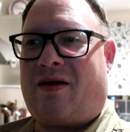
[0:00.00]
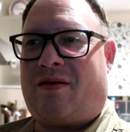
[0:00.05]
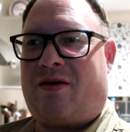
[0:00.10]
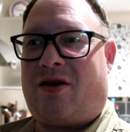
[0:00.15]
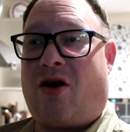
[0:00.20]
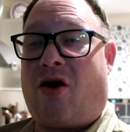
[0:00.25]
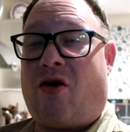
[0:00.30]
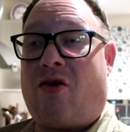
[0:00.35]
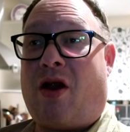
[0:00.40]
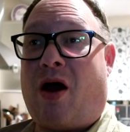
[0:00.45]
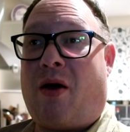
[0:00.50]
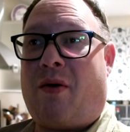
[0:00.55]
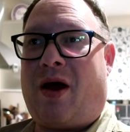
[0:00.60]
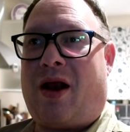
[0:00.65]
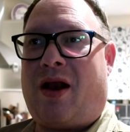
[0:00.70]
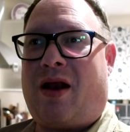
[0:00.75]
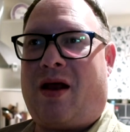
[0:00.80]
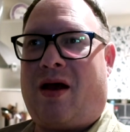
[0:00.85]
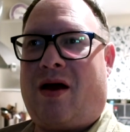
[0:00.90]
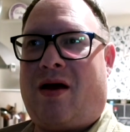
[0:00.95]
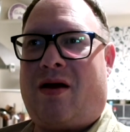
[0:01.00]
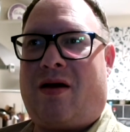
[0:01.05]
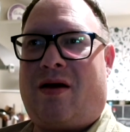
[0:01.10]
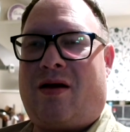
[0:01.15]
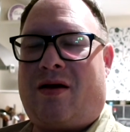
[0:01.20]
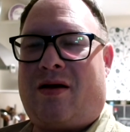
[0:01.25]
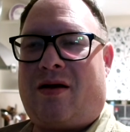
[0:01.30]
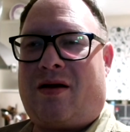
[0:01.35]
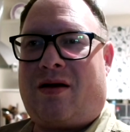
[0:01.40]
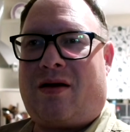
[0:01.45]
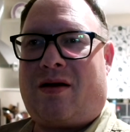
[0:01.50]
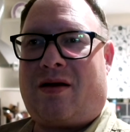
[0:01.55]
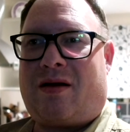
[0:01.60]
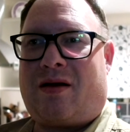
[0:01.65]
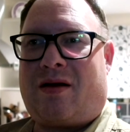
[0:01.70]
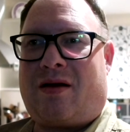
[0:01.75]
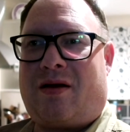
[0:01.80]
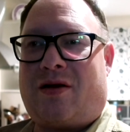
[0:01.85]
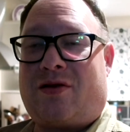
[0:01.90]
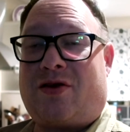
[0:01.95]
And not knowing
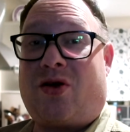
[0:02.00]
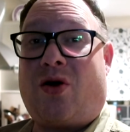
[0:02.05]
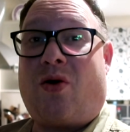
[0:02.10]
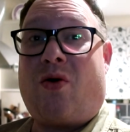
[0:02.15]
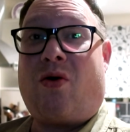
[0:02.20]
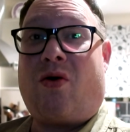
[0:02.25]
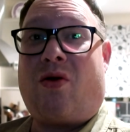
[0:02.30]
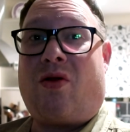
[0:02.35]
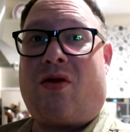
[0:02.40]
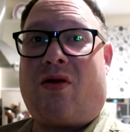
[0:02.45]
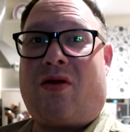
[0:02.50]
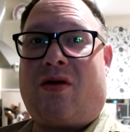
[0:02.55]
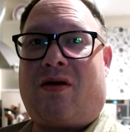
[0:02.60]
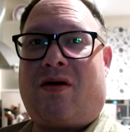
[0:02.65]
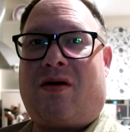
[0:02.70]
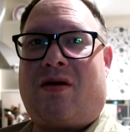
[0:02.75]
at all